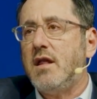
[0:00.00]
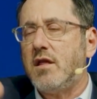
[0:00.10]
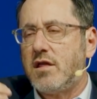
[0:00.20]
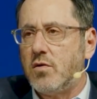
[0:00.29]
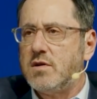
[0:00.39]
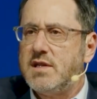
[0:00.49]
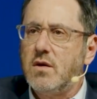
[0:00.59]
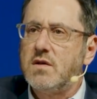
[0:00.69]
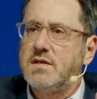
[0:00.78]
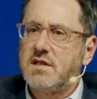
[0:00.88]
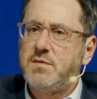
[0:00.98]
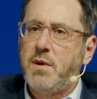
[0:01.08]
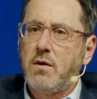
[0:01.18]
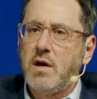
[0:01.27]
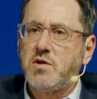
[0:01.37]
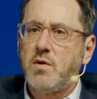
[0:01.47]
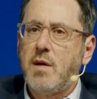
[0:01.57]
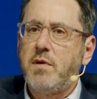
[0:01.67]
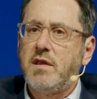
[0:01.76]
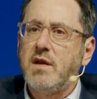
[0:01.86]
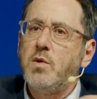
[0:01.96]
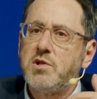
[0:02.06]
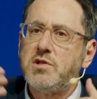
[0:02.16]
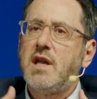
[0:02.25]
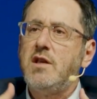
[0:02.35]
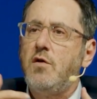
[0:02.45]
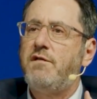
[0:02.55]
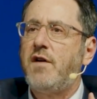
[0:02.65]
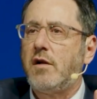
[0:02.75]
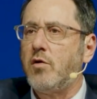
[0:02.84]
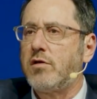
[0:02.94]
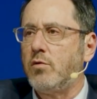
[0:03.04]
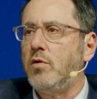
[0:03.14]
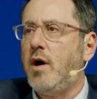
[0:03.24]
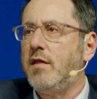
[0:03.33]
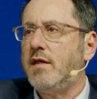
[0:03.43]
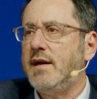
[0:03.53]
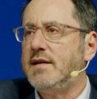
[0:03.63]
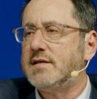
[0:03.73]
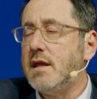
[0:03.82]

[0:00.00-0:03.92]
The third tier is experiential empathy, which is, can you follow through on things?